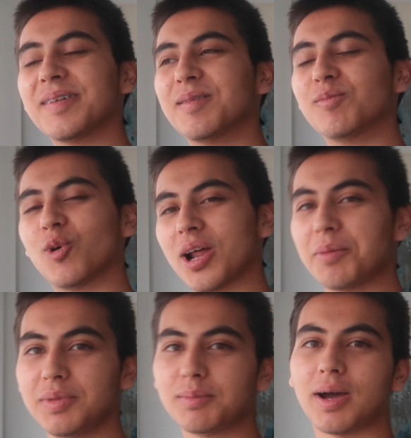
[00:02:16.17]
And what
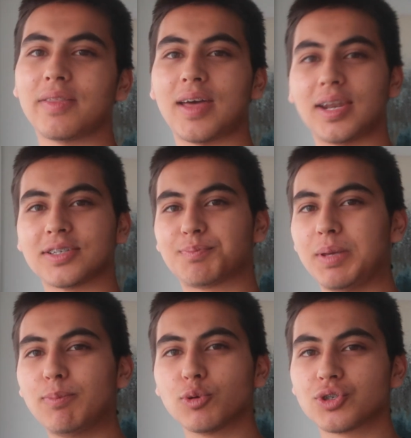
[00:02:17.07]
I mean by that is
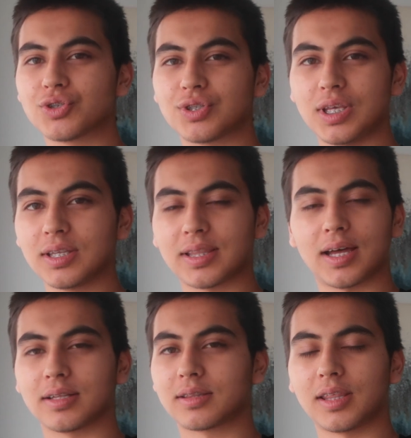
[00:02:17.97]
people just think
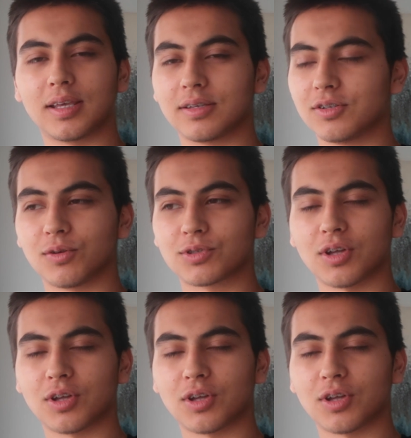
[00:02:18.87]
that you know,